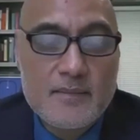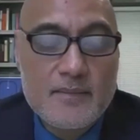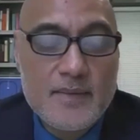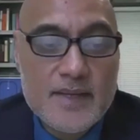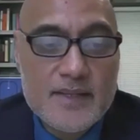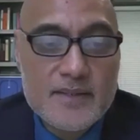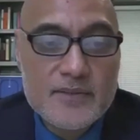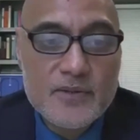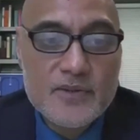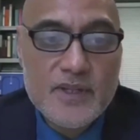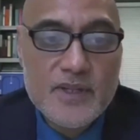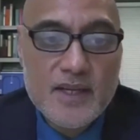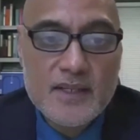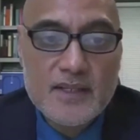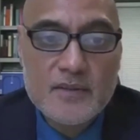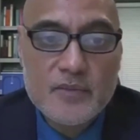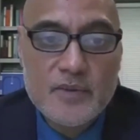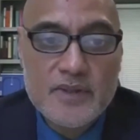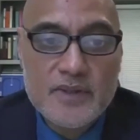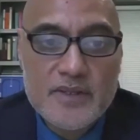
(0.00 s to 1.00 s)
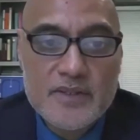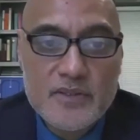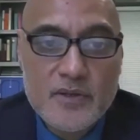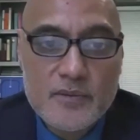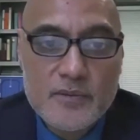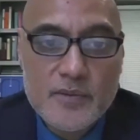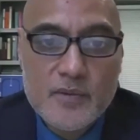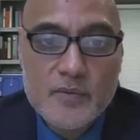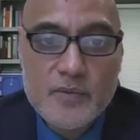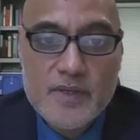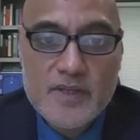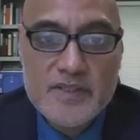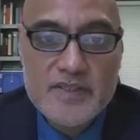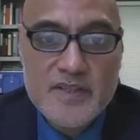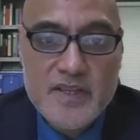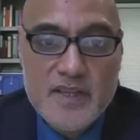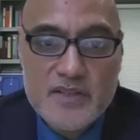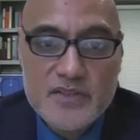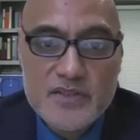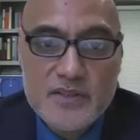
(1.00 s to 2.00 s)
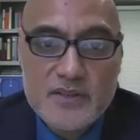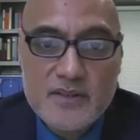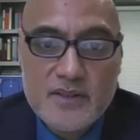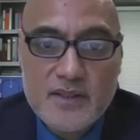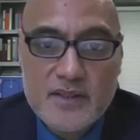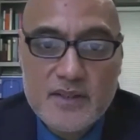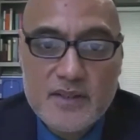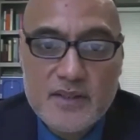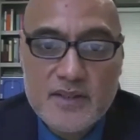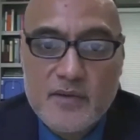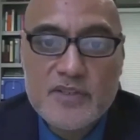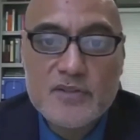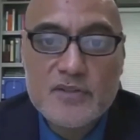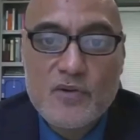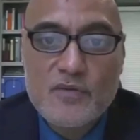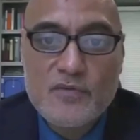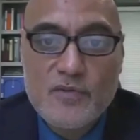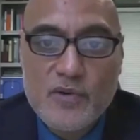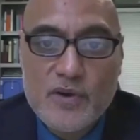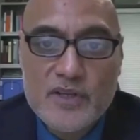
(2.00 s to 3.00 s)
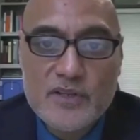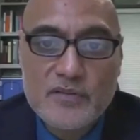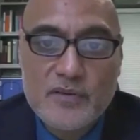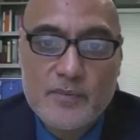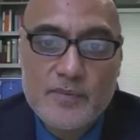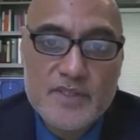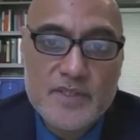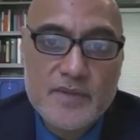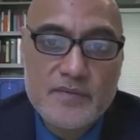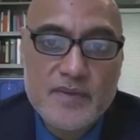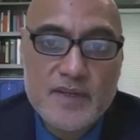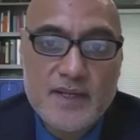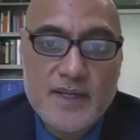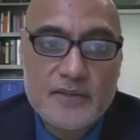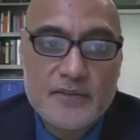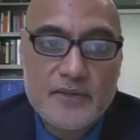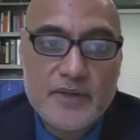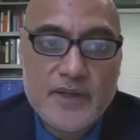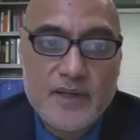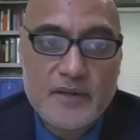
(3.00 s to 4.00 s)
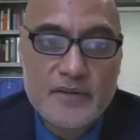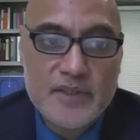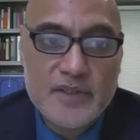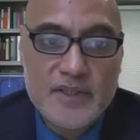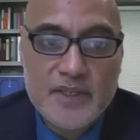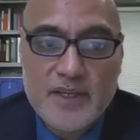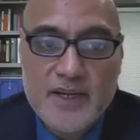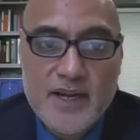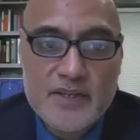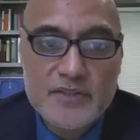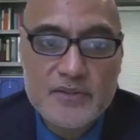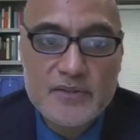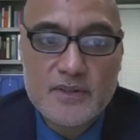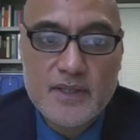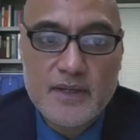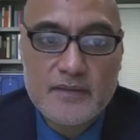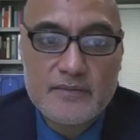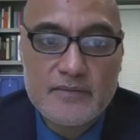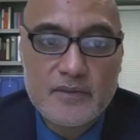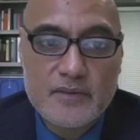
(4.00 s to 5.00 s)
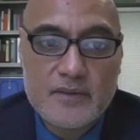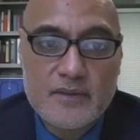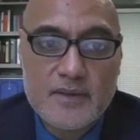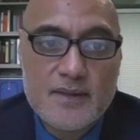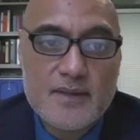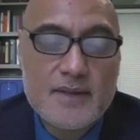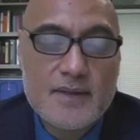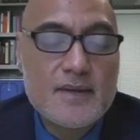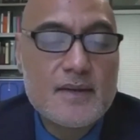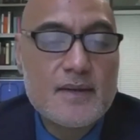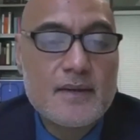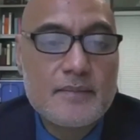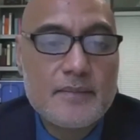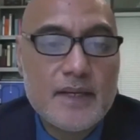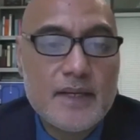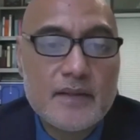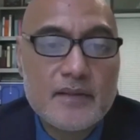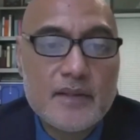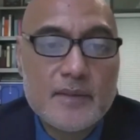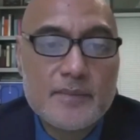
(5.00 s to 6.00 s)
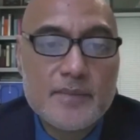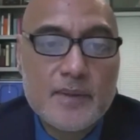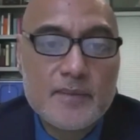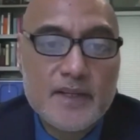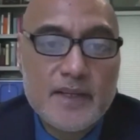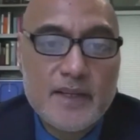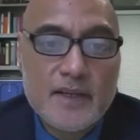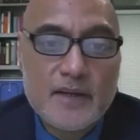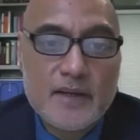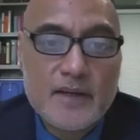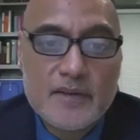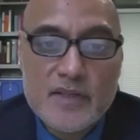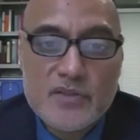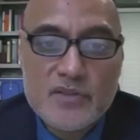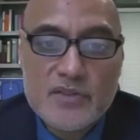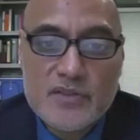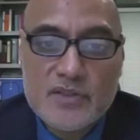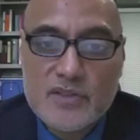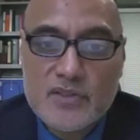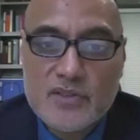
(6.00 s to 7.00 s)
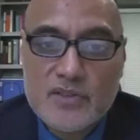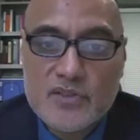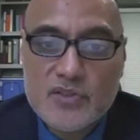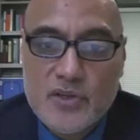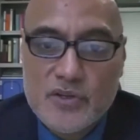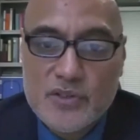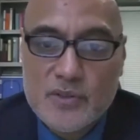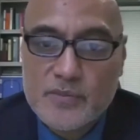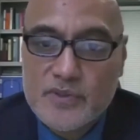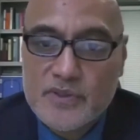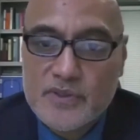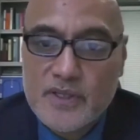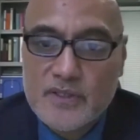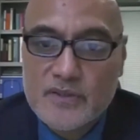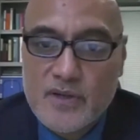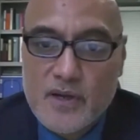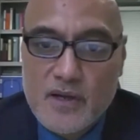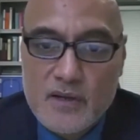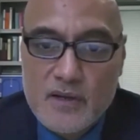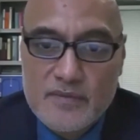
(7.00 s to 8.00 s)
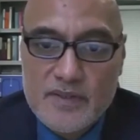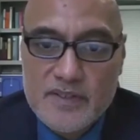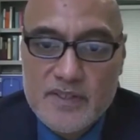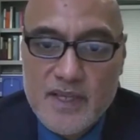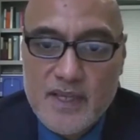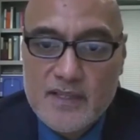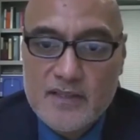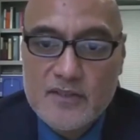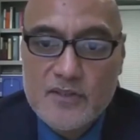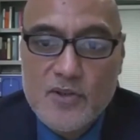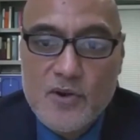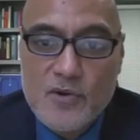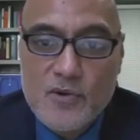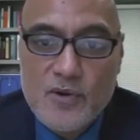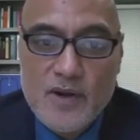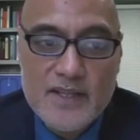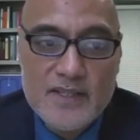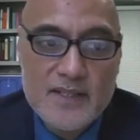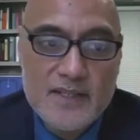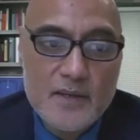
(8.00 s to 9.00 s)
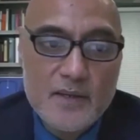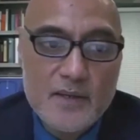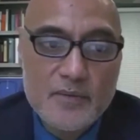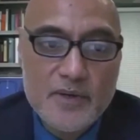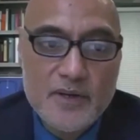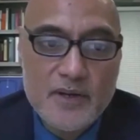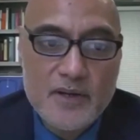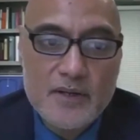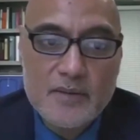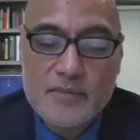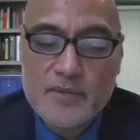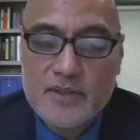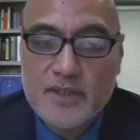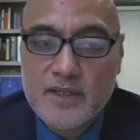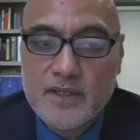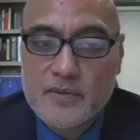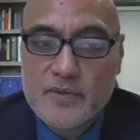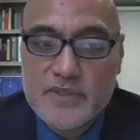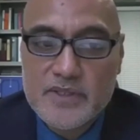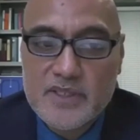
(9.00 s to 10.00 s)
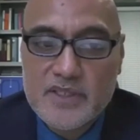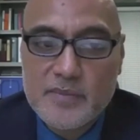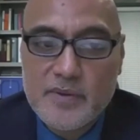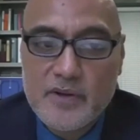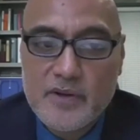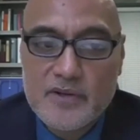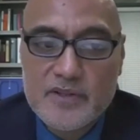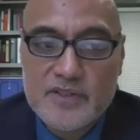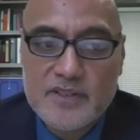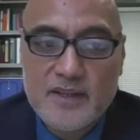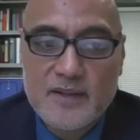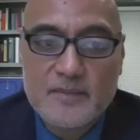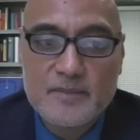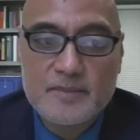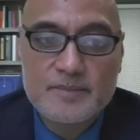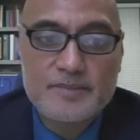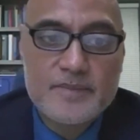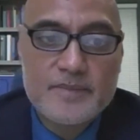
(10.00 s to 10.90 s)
My search ended with the sobering realization that there is no voice for Pacific Islander health on the national level. Many of the public health agencies charged to protect all of us had no idea what our community was experiencing.